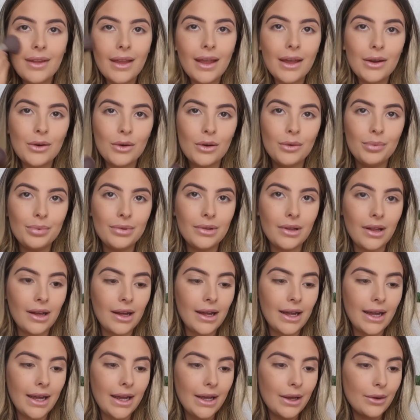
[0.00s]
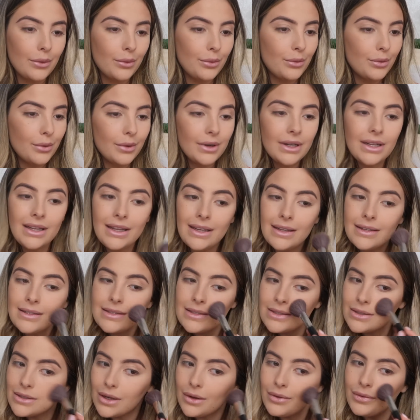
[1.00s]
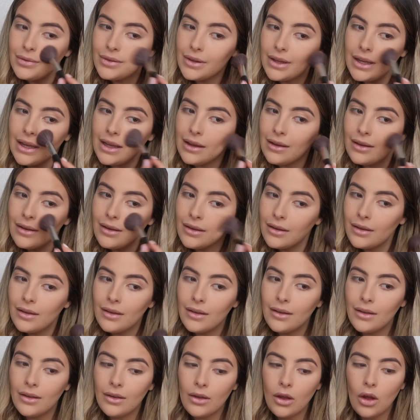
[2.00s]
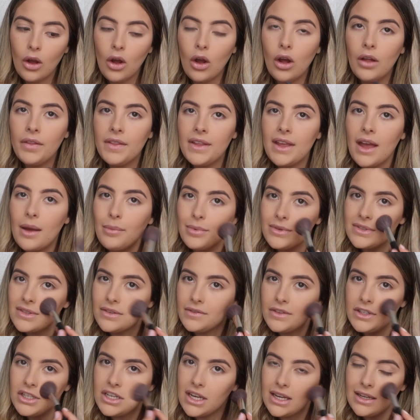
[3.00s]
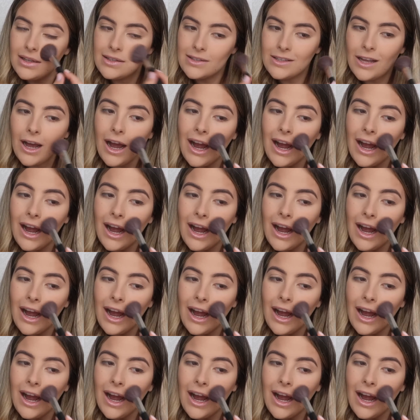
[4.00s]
and we'll apply really softly on the apples of the cheeks.